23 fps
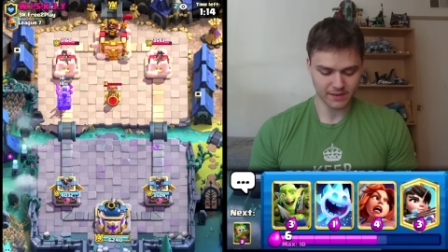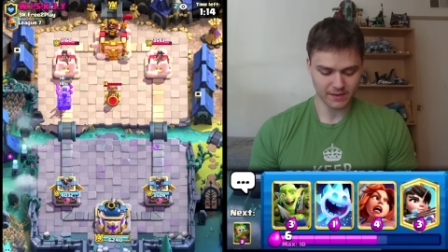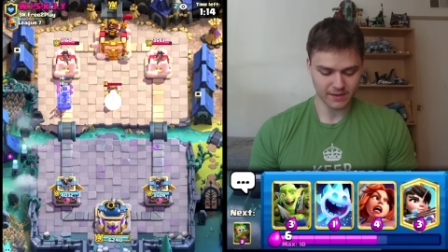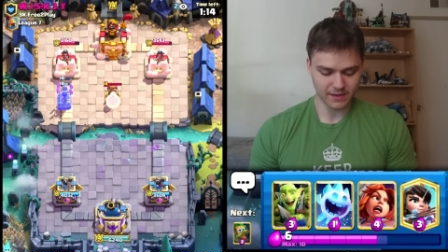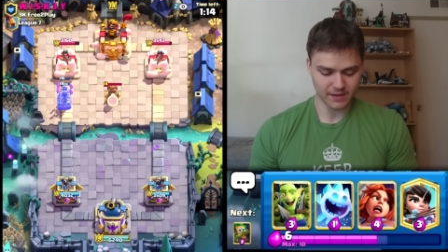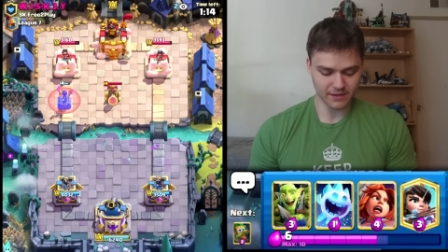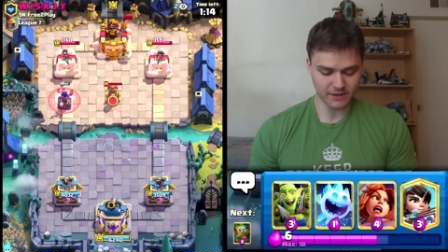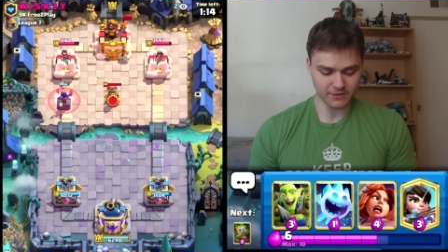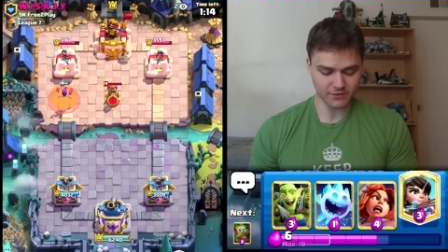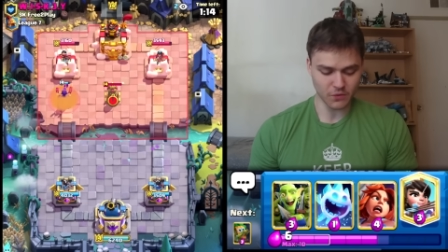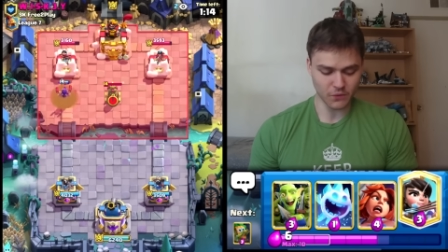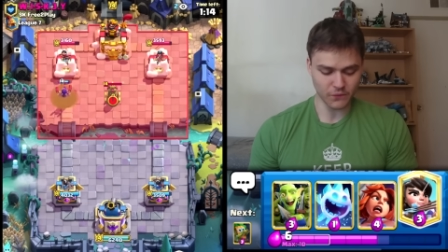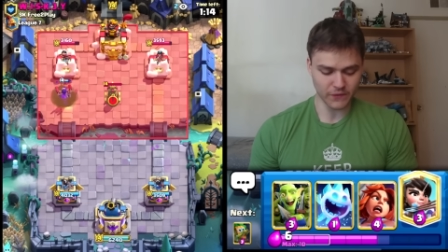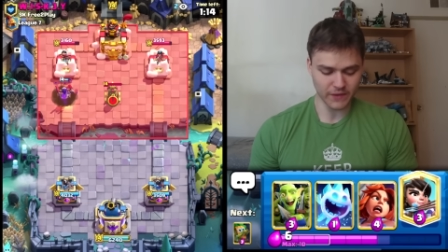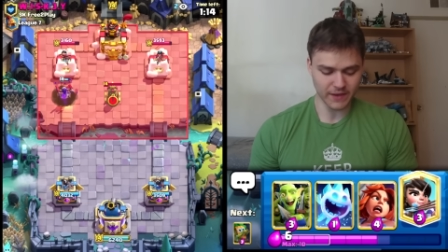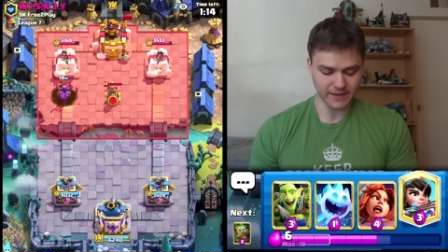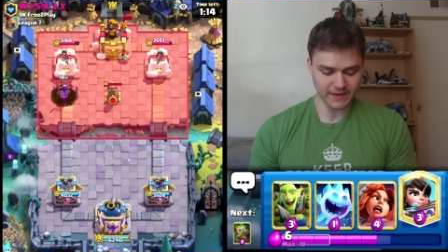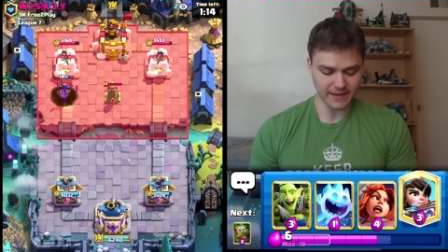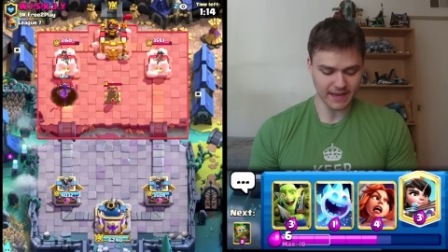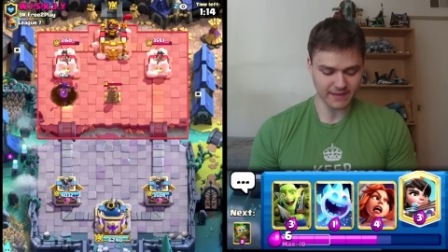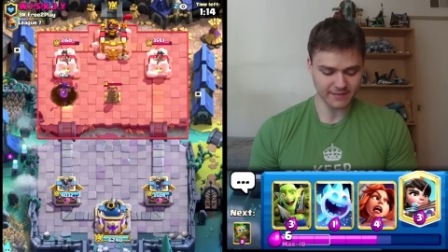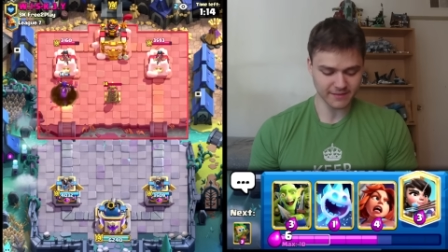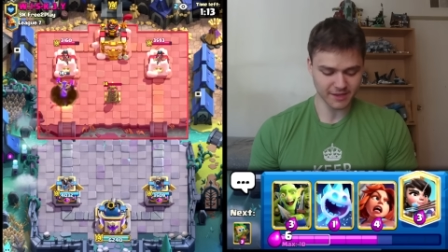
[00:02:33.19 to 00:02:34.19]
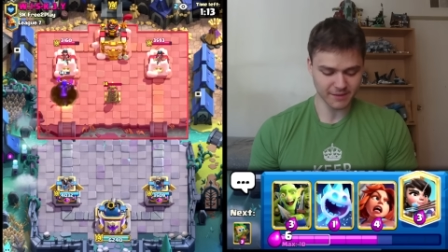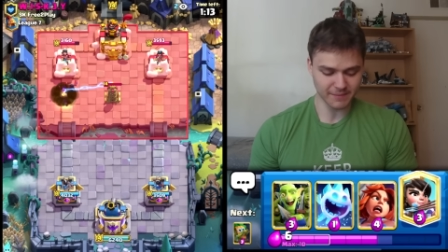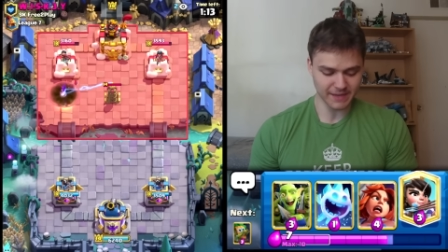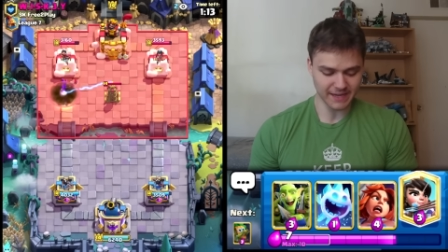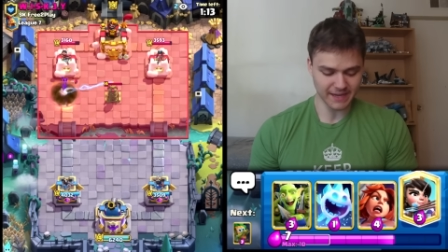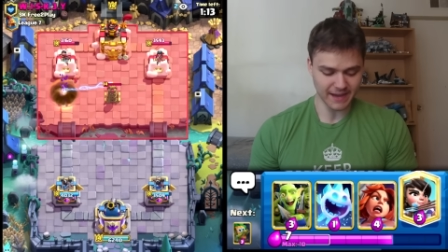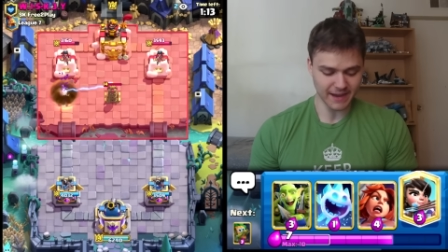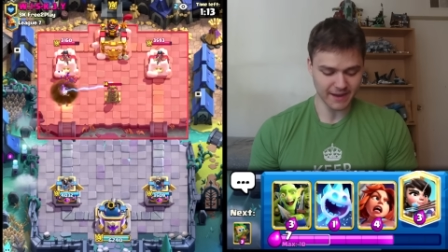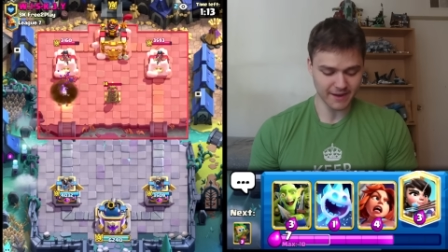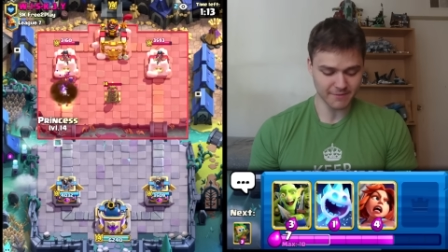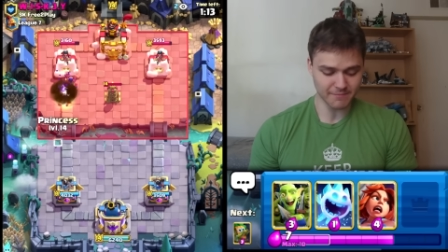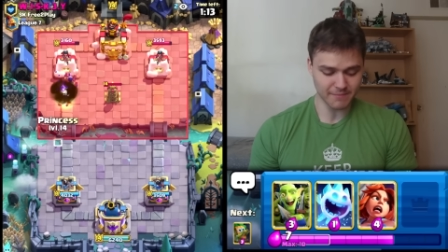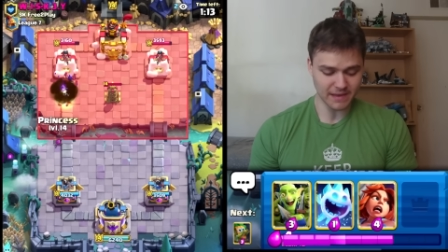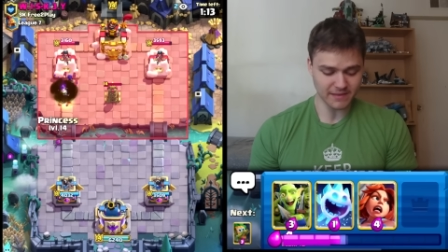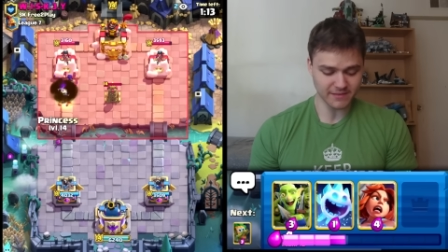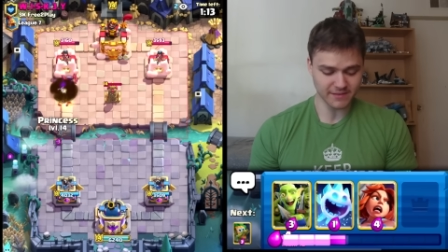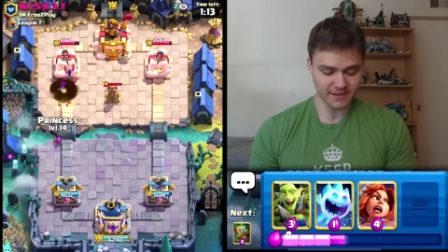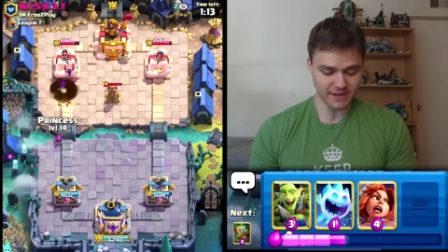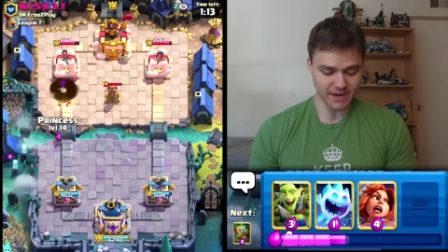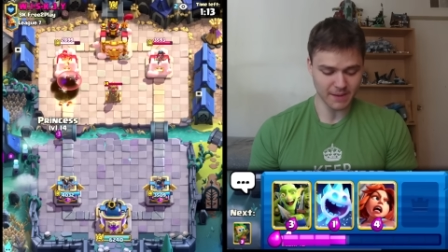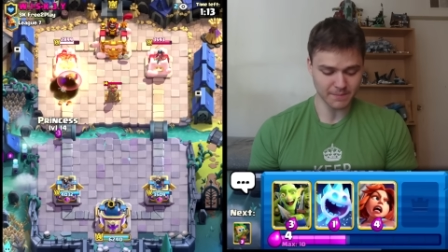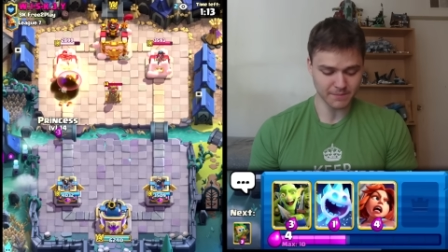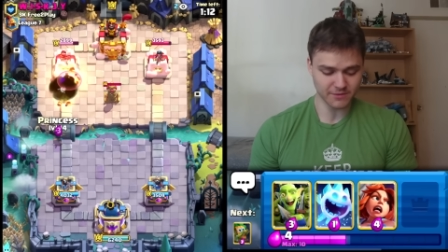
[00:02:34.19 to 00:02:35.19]
He does go for the Tesla, but he kind of
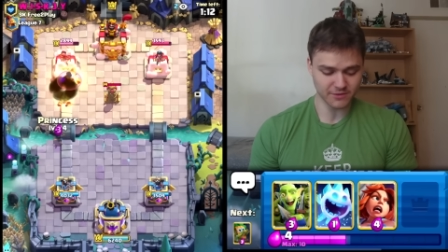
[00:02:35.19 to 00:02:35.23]
messed it up,